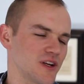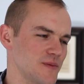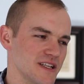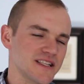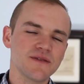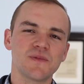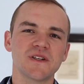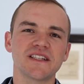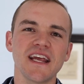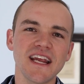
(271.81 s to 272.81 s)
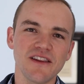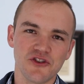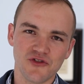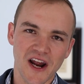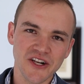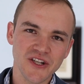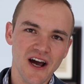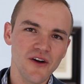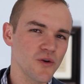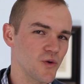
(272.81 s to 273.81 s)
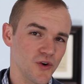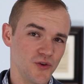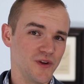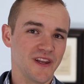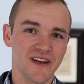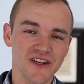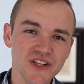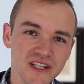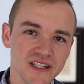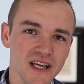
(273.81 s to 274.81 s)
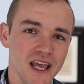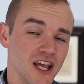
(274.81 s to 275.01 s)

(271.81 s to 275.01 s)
It could be as simple as taking the trash out or doing the dishes.